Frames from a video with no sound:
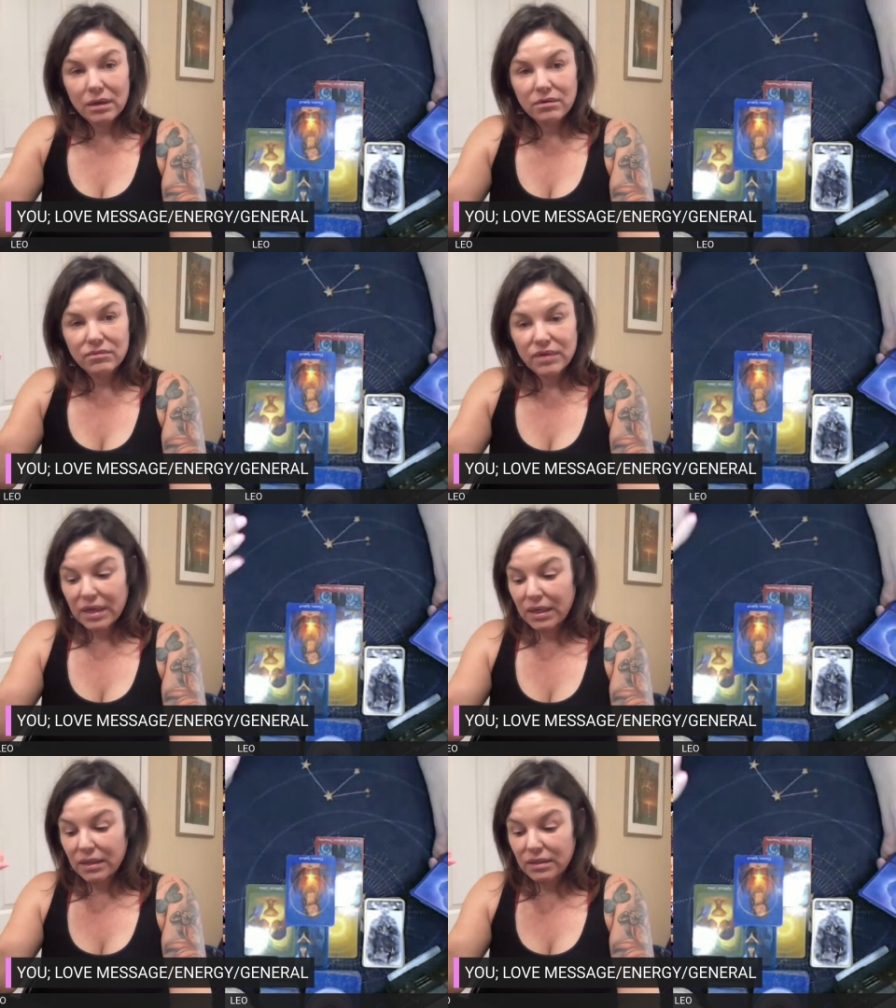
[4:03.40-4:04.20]
love
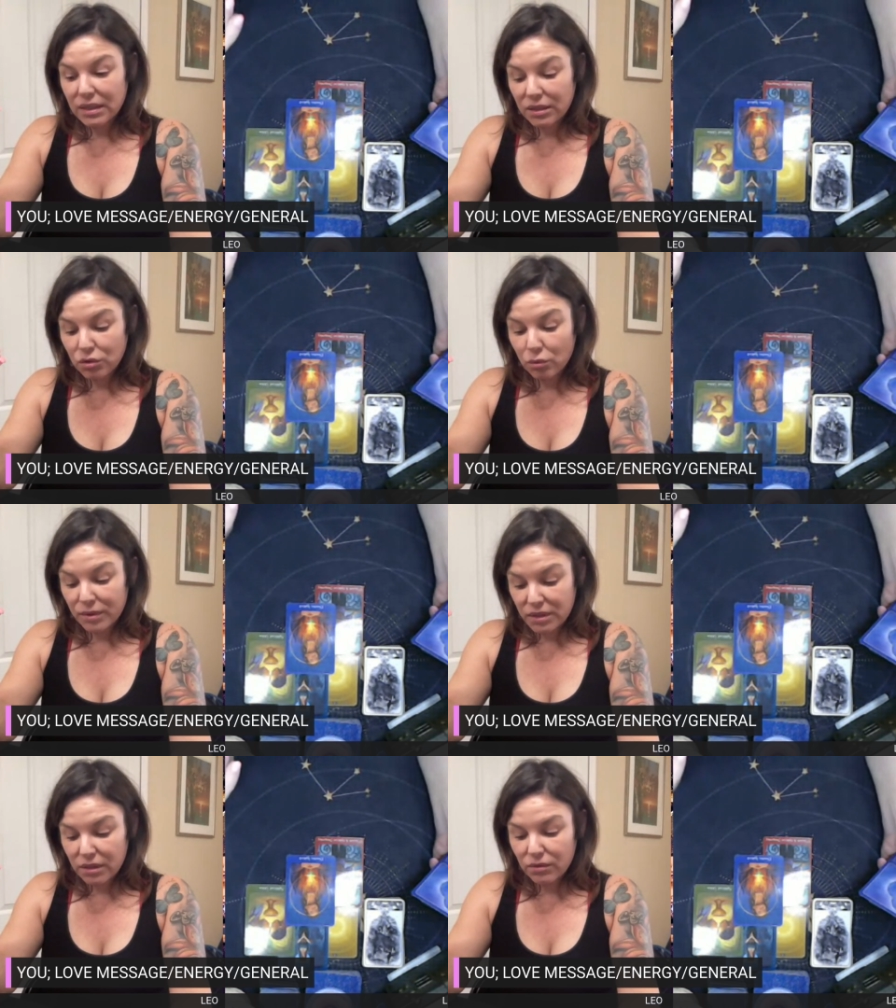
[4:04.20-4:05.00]
and in your
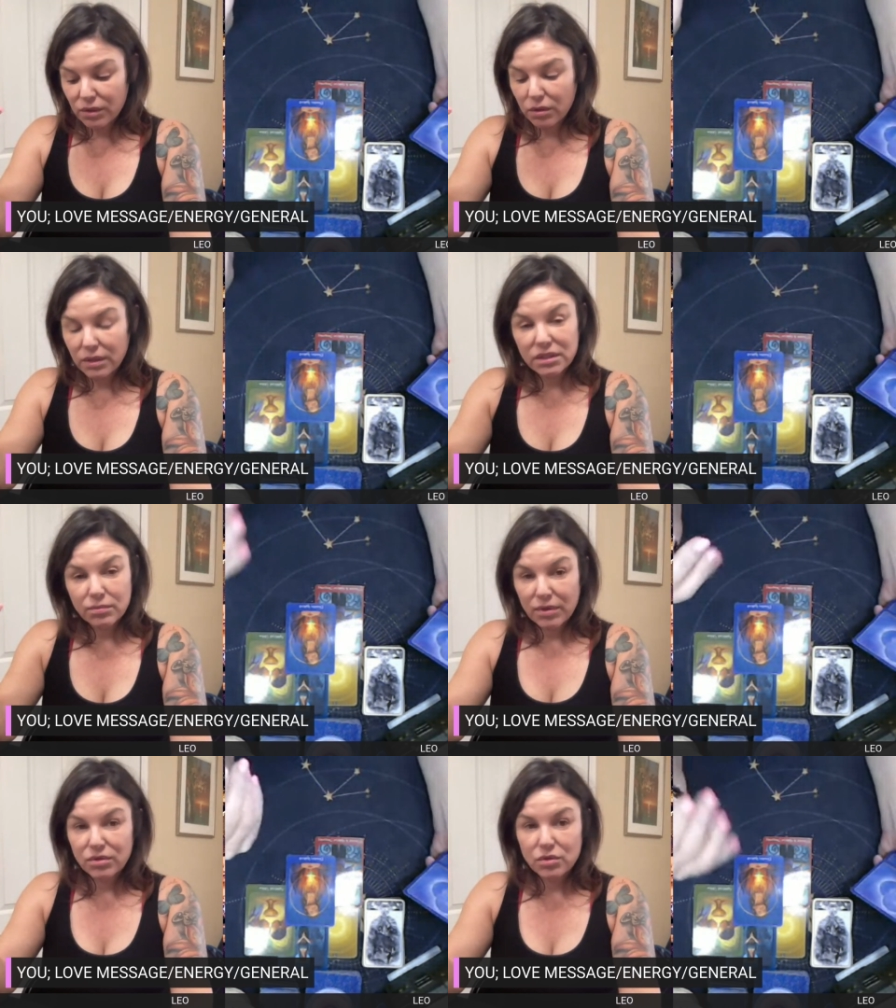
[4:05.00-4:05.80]
material and
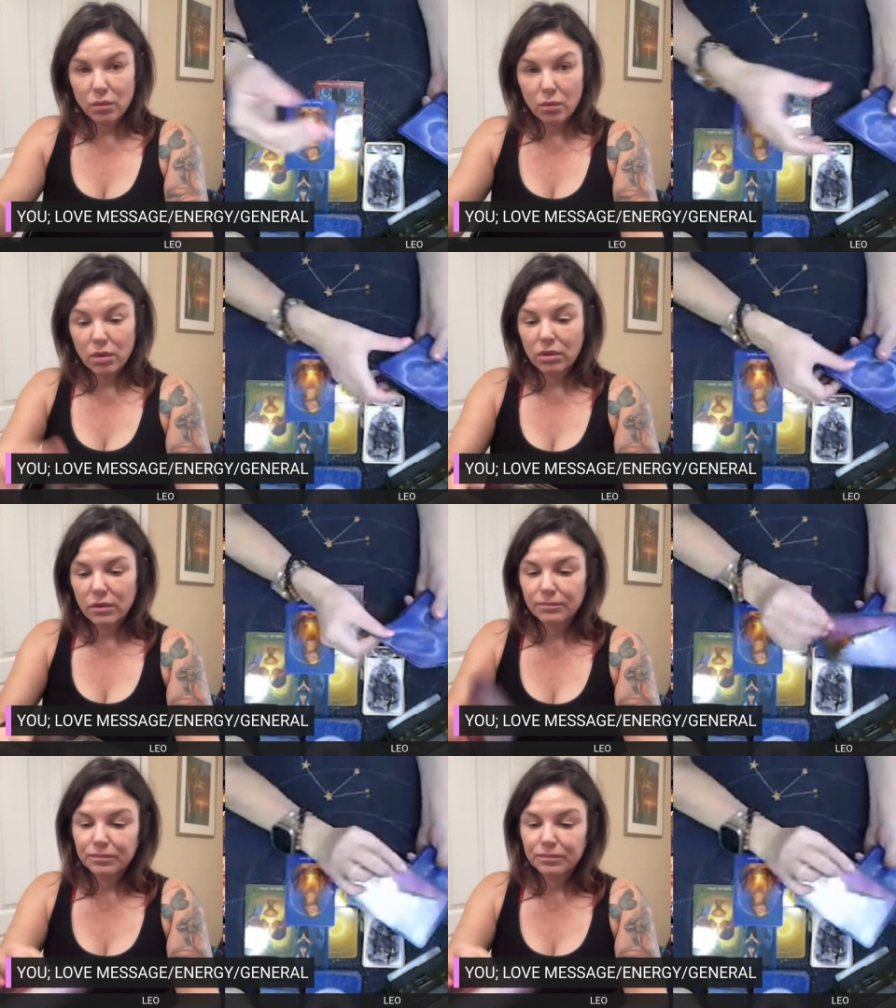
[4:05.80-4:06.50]
spiritual world.